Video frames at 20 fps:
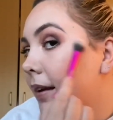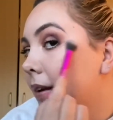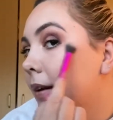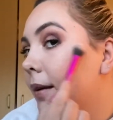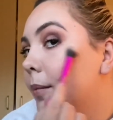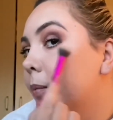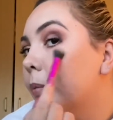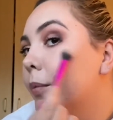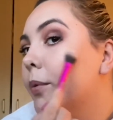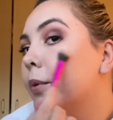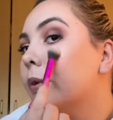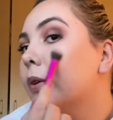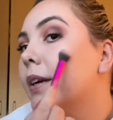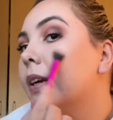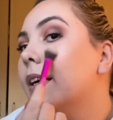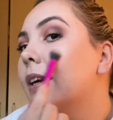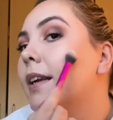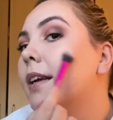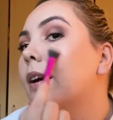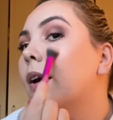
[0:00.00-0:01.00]
I'm
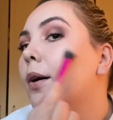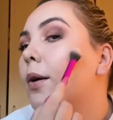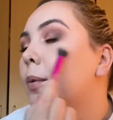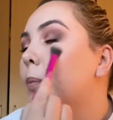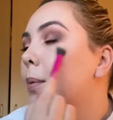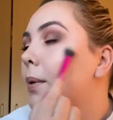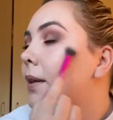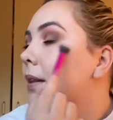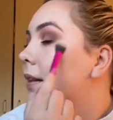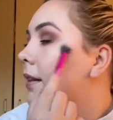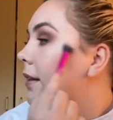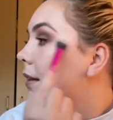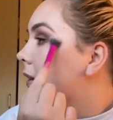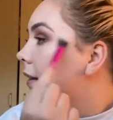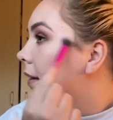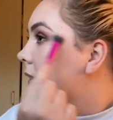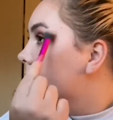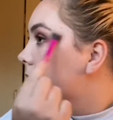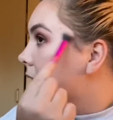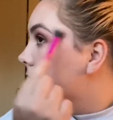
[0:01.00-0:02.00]
really hoping
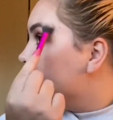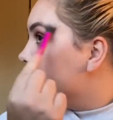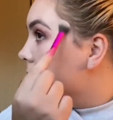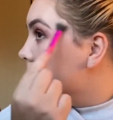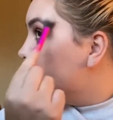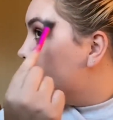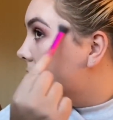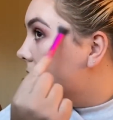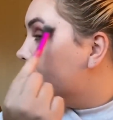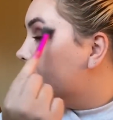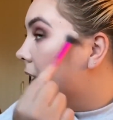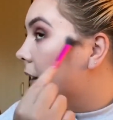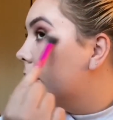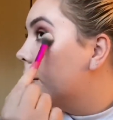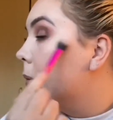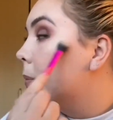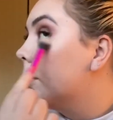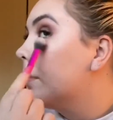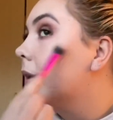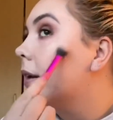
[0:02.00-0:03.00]
that's picking
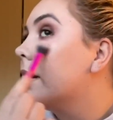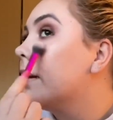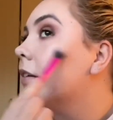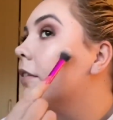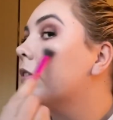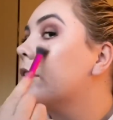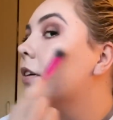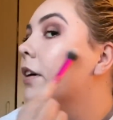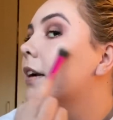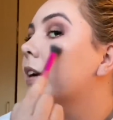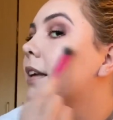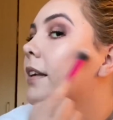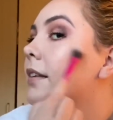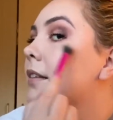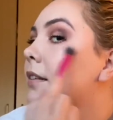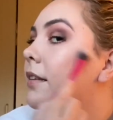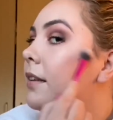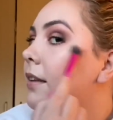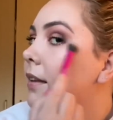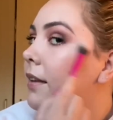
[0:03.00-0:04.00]
up there for you,
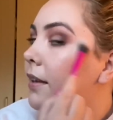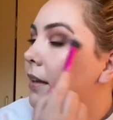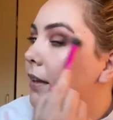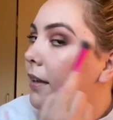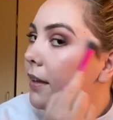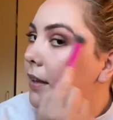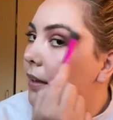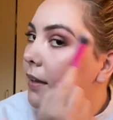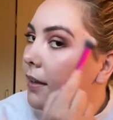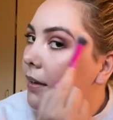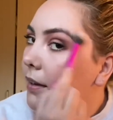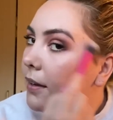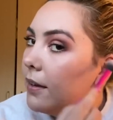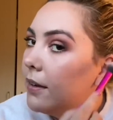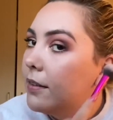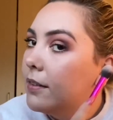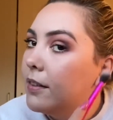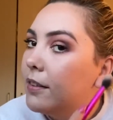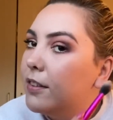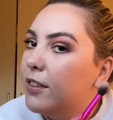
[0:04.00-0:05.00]

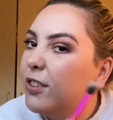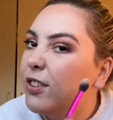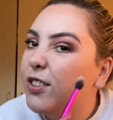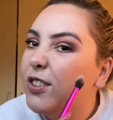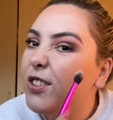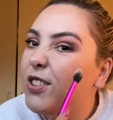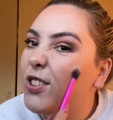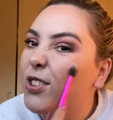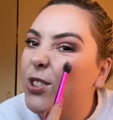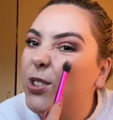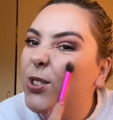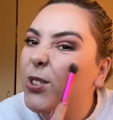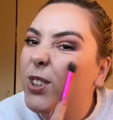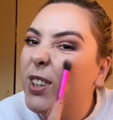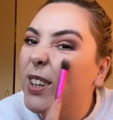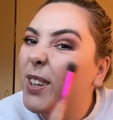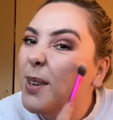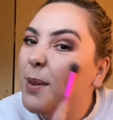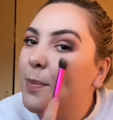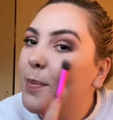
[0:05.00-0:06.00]
because it's just
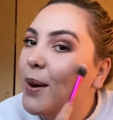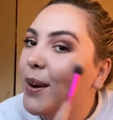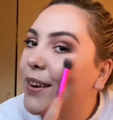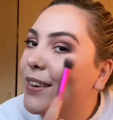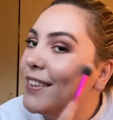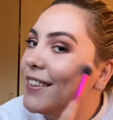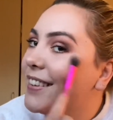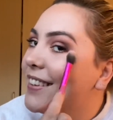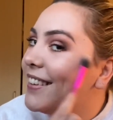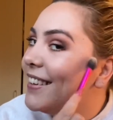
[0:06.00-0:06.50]
stunning in person.